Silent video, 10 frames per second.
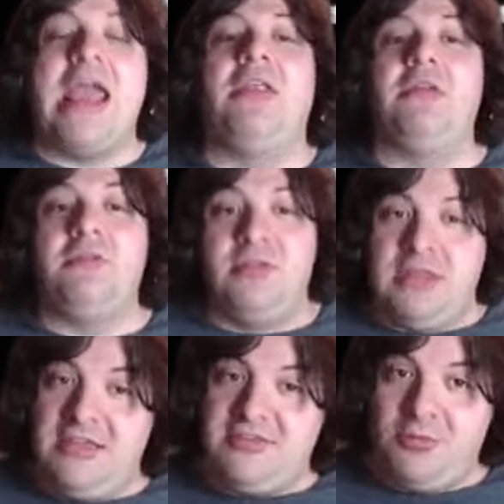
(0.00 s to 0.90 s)
And
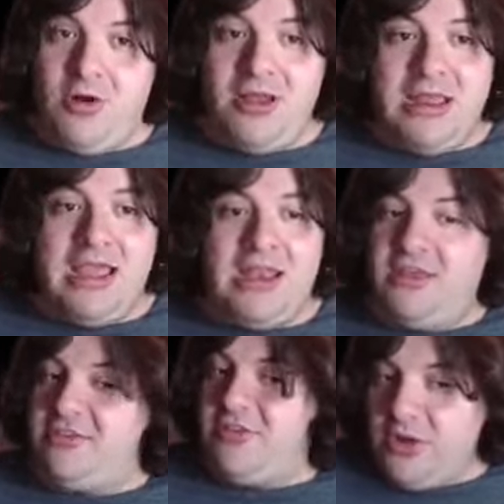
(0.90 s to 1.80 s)
this one, it
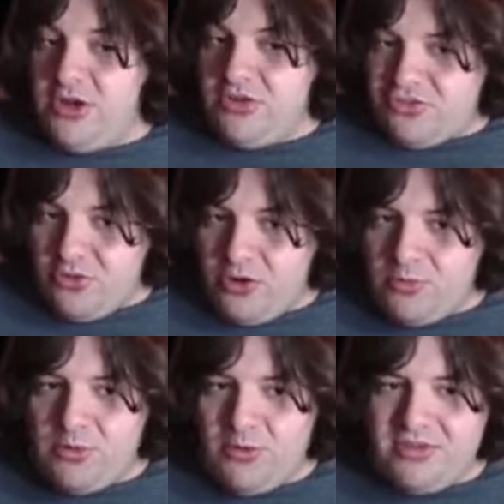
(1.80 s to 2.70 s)
is a real short
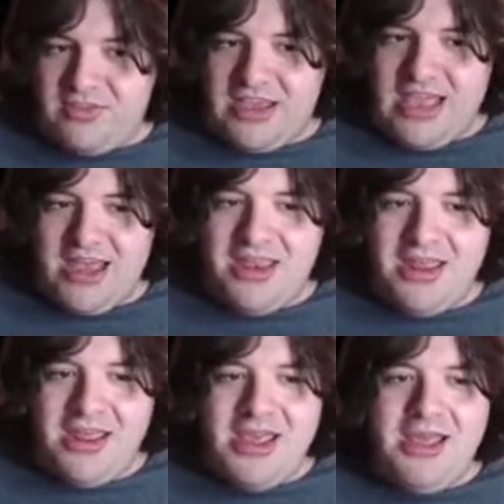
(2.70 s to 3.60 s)
one once again,
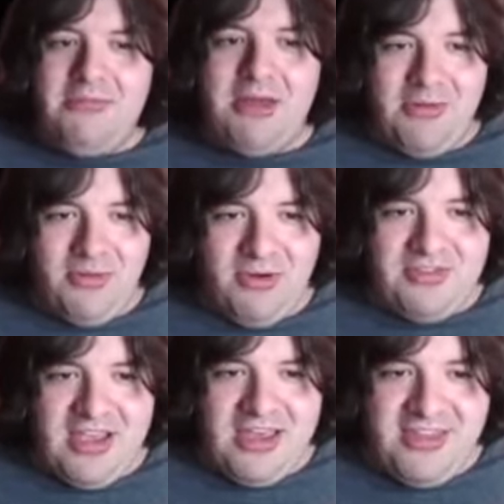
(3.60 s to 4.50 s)
but I will
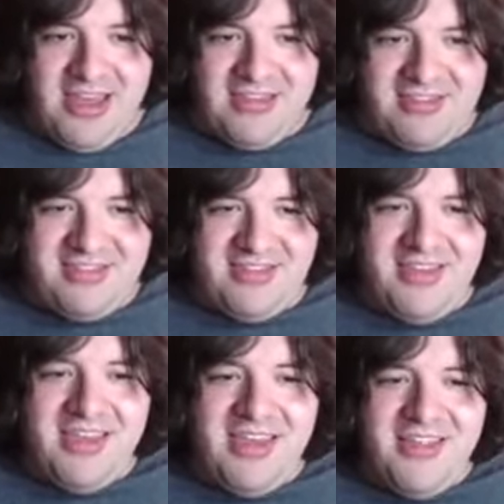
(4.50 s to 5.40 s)
say this.
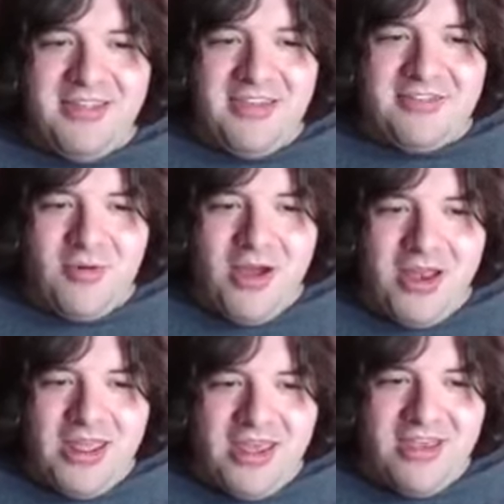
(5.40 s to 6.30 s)
This one
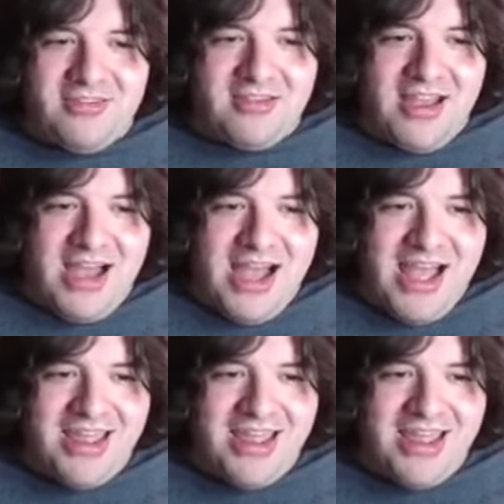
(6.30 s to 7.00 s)
is uh